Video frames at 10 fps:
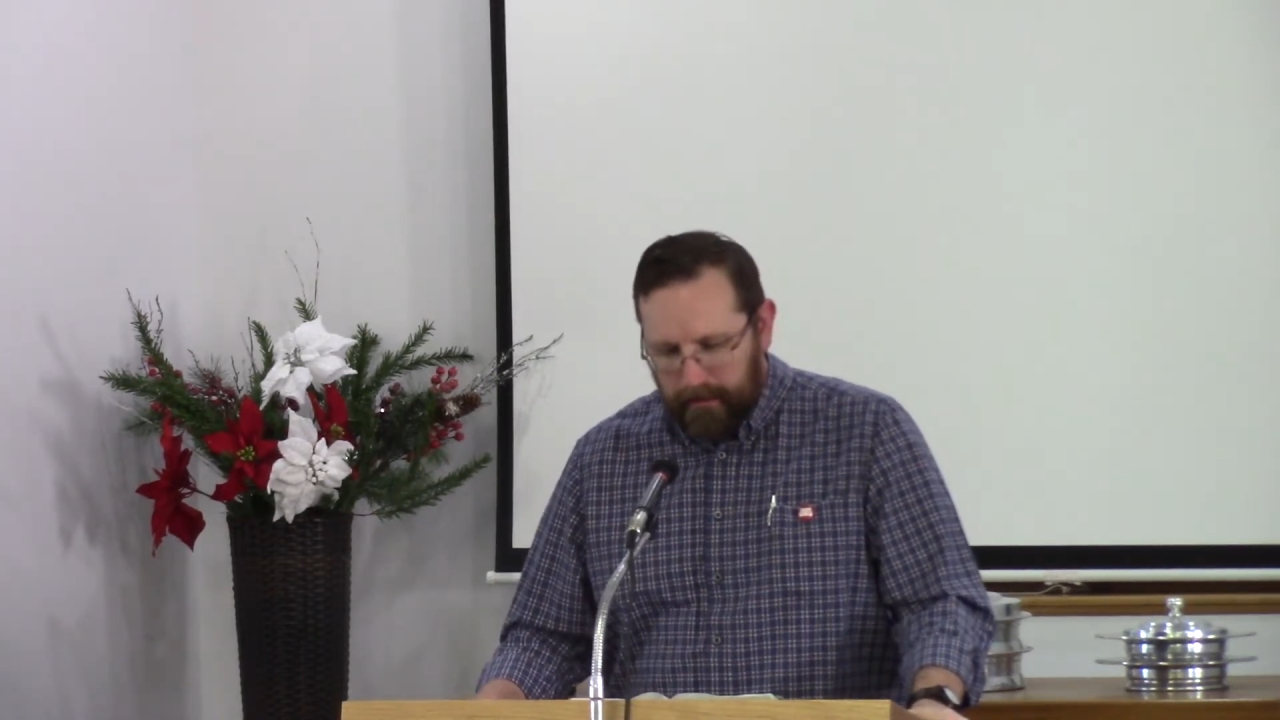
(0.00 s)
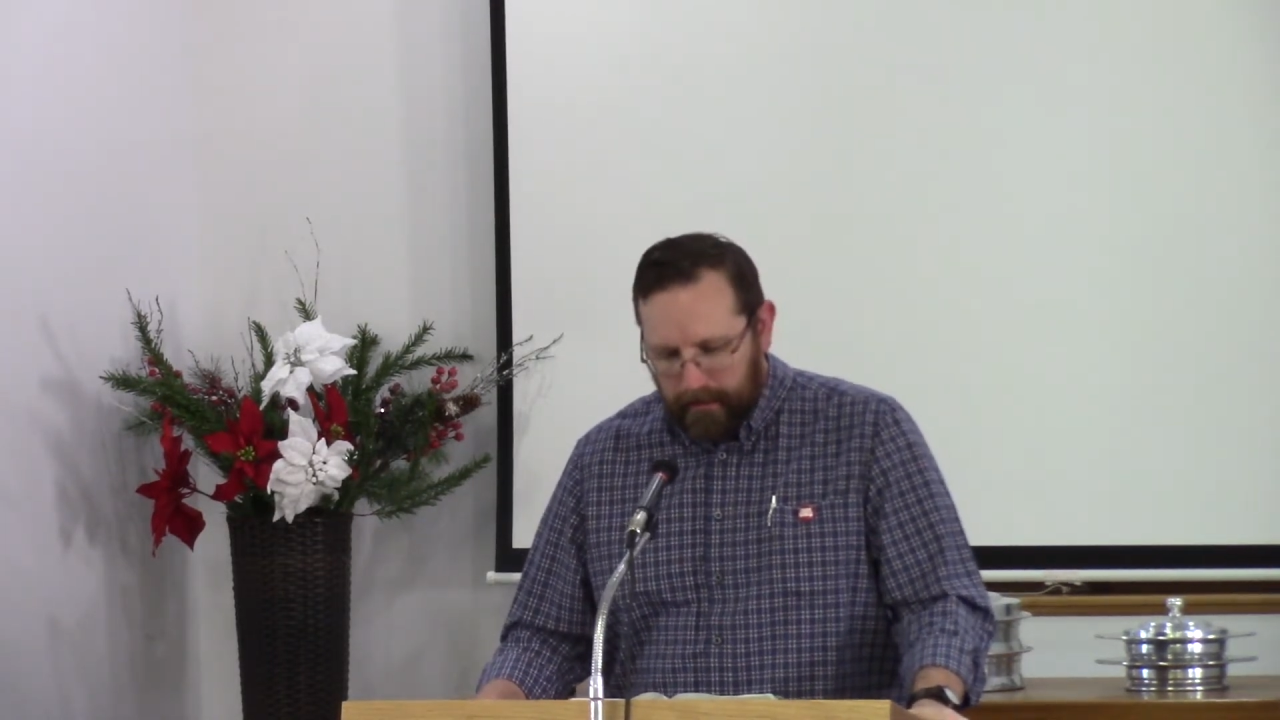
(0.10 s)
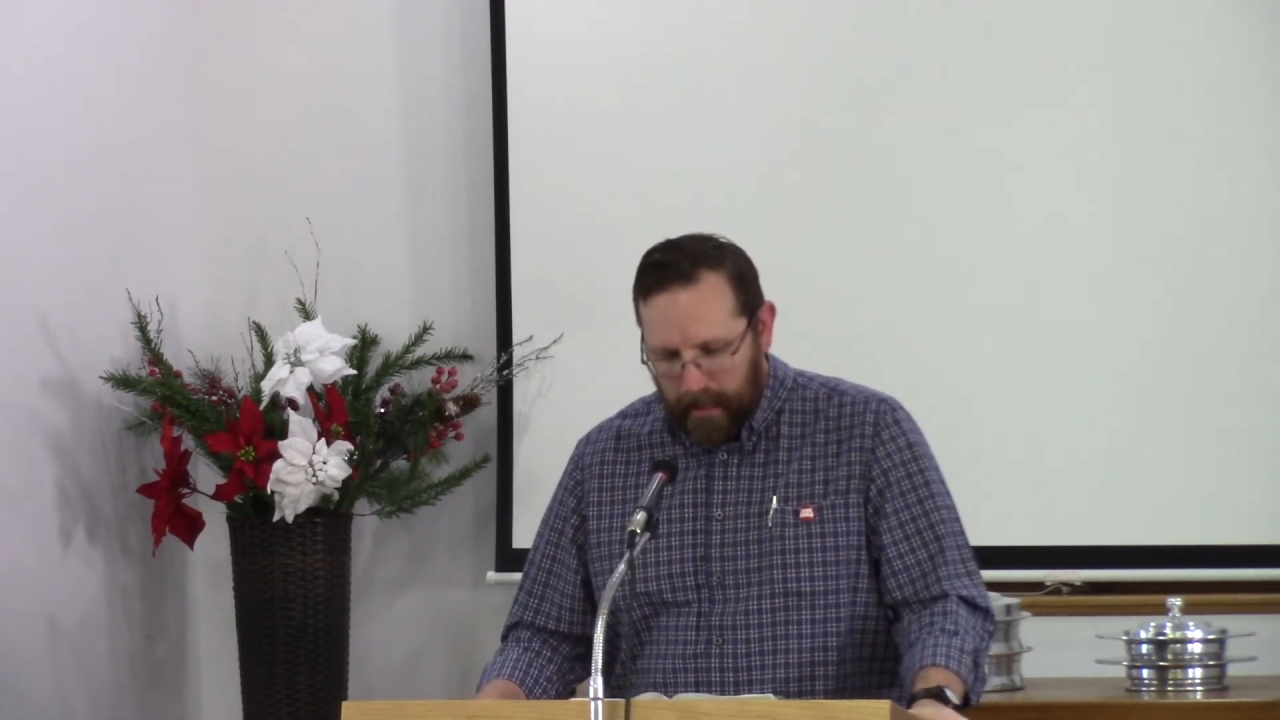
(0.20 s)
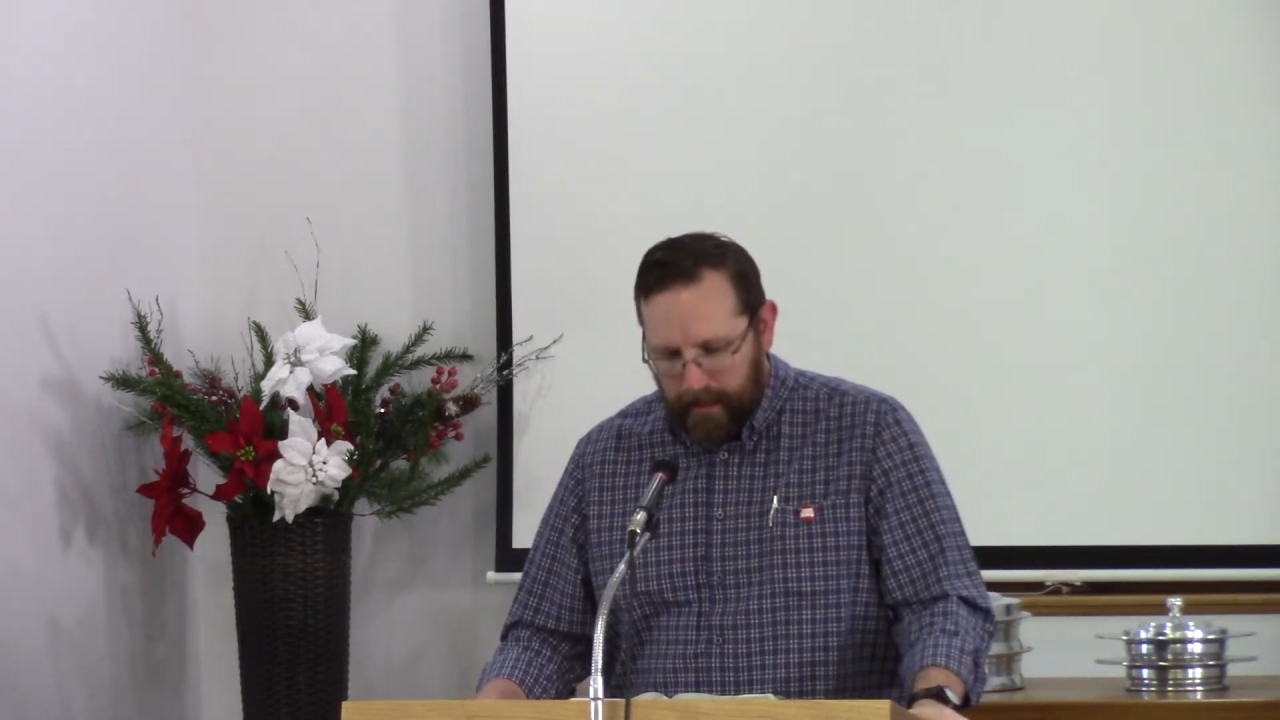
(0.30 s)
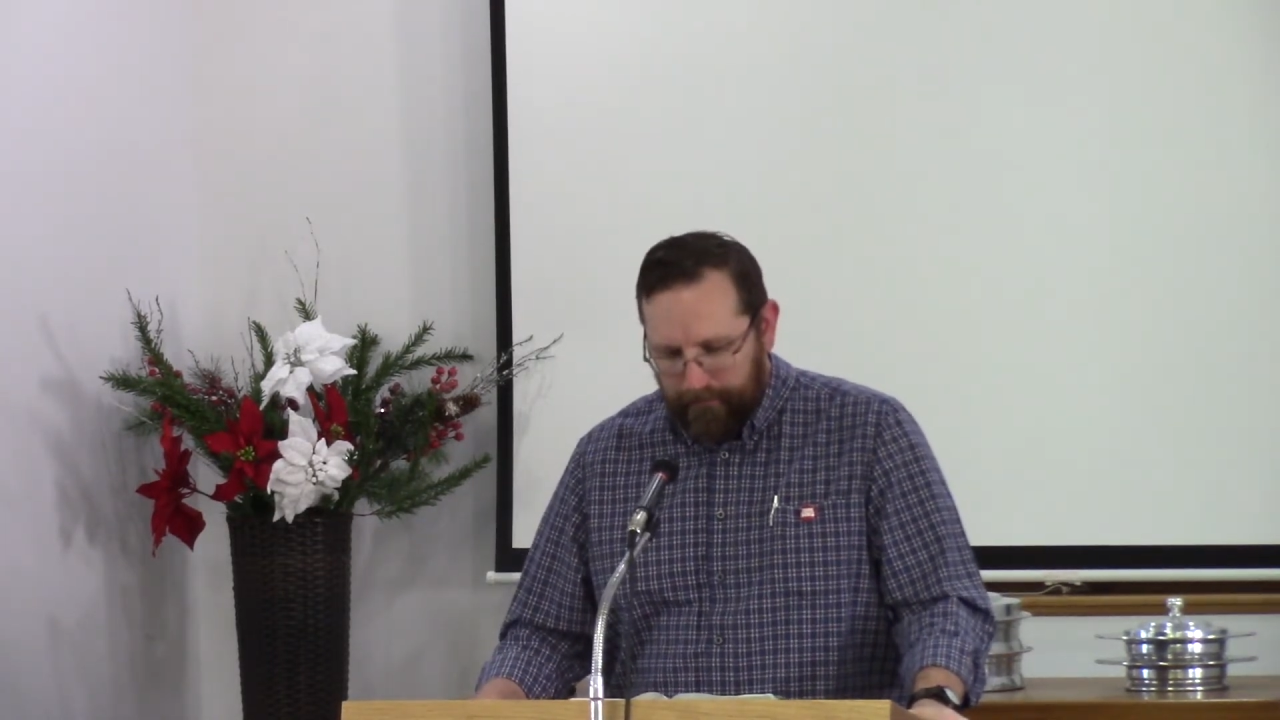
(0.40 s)

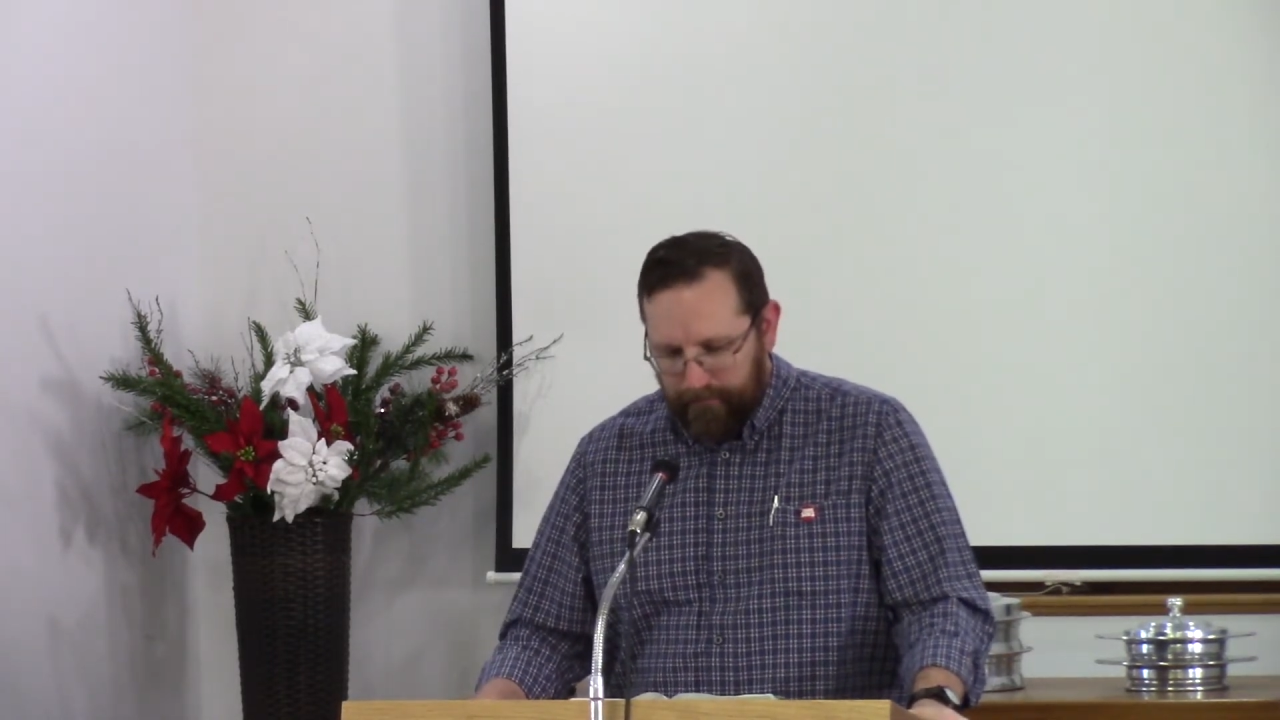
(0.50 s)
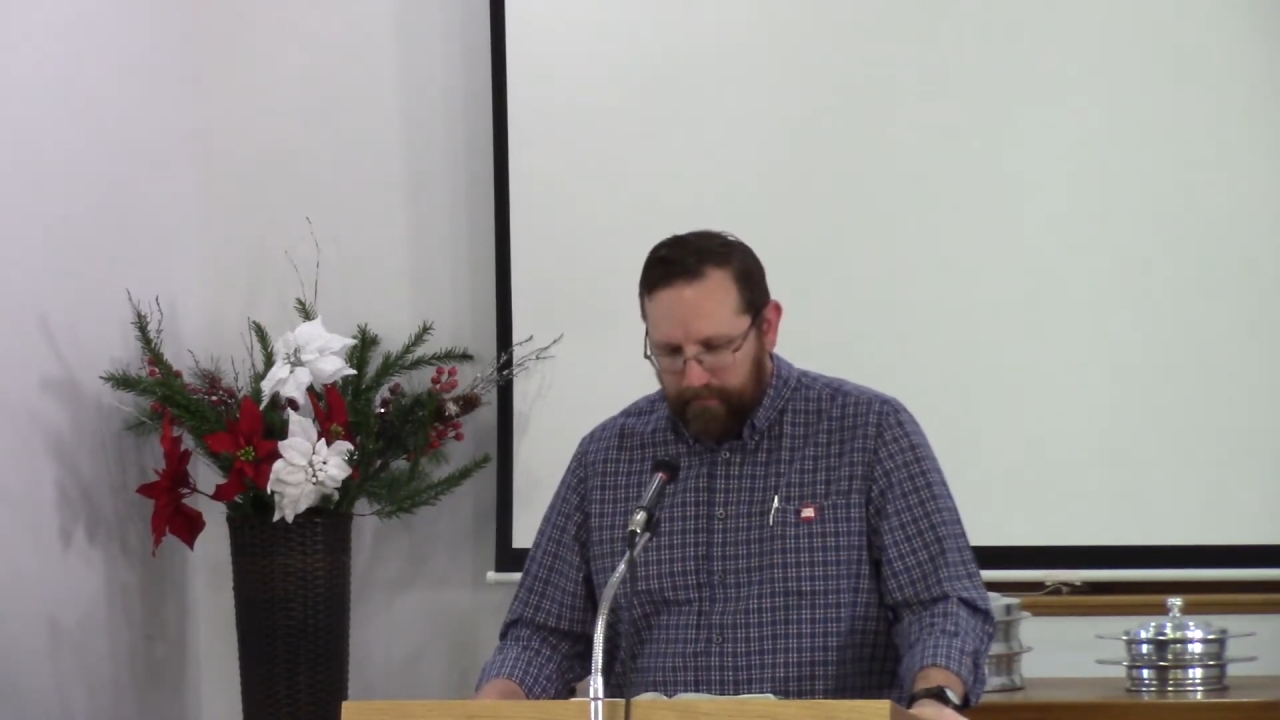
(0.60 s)
life.